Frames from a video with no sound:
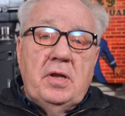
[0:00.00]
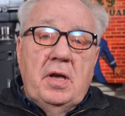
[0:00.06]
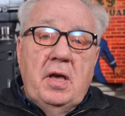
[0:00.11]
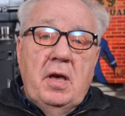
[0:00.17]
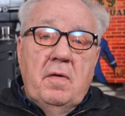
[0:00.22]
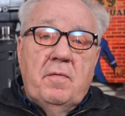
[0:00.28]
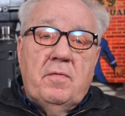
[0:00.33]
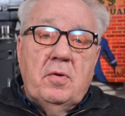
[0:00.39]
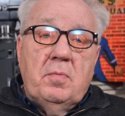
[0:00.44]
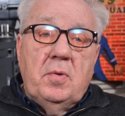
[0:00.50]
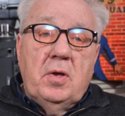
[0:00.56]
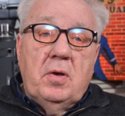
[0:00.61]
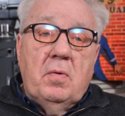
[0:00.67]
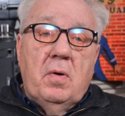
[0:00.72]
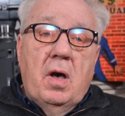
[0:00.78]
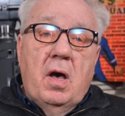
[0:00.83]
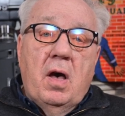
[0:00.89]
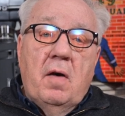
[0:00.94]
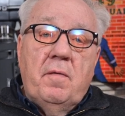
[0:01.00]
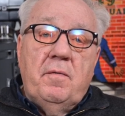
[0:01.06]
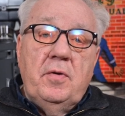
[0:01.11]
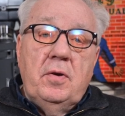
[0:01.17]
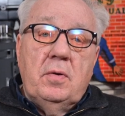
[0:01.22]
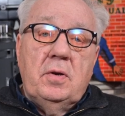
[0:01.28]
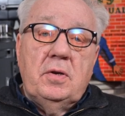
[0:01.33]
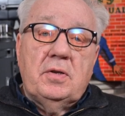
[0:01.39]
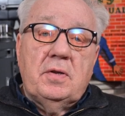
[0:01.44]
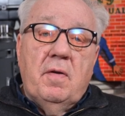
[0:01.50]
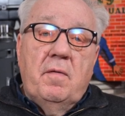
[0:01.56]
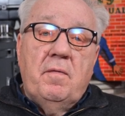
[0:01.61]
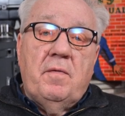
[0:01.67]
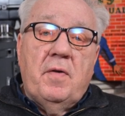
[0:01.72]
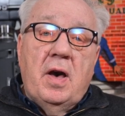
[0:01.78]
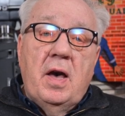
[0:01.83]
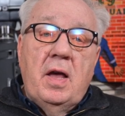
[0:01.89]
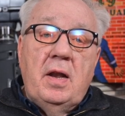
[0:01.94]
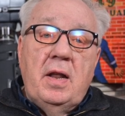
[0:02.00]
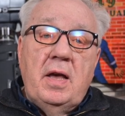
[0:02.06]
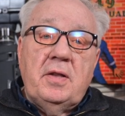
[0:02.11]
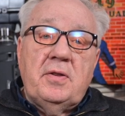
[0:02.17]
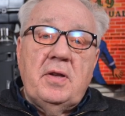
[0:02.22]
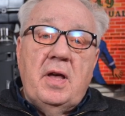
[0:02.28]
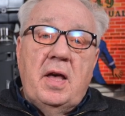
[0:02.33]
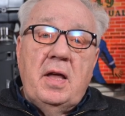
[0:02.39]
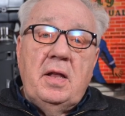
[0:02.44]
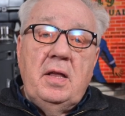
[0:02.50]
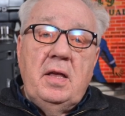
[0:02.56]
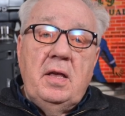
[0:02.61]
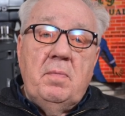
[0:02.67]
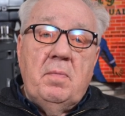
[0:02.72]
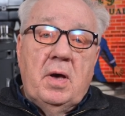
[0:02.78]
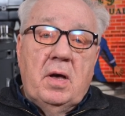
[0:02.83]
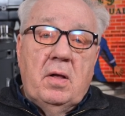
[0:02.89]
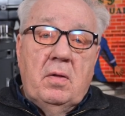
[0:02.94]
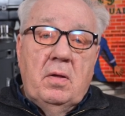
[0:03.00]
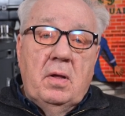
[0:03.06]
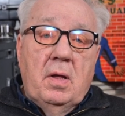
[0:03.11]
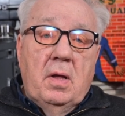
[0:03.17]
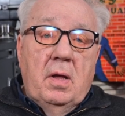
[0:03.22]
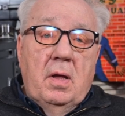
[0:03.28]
to hear from you, our viewers, via letter and email.